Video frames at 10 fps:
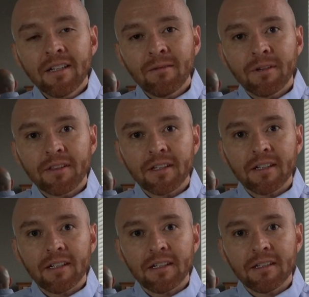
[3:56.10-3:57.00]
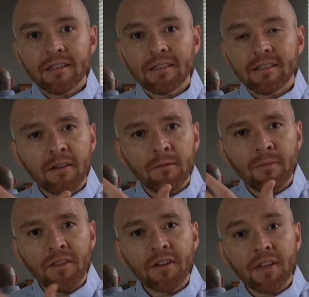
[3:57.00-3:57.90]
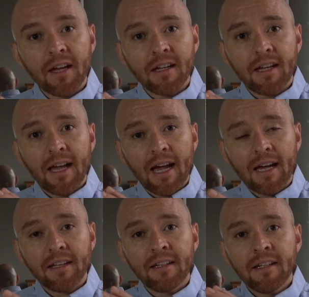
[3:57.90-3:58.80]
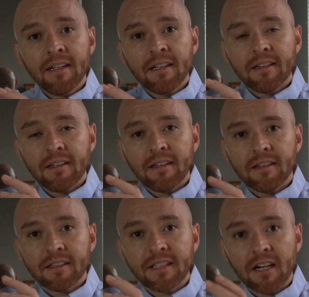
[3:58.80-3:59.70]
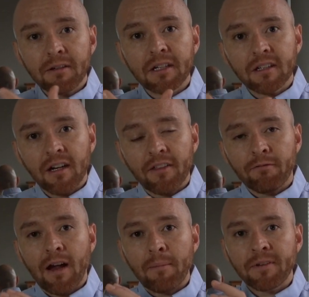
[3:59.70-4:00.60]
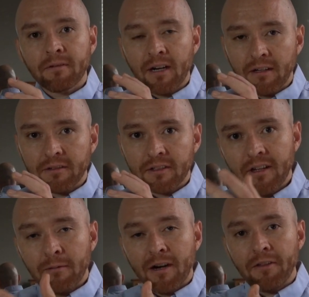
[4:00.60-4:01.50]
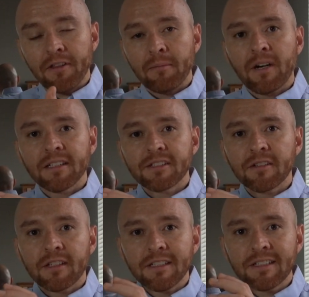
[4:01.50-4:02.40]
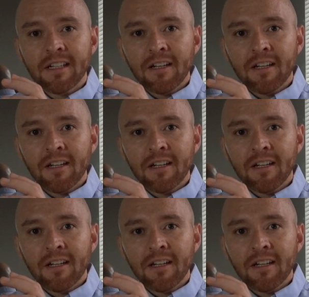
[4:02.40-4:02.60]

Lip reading: with the mother that had the terry cloth wrapped around them, right? So this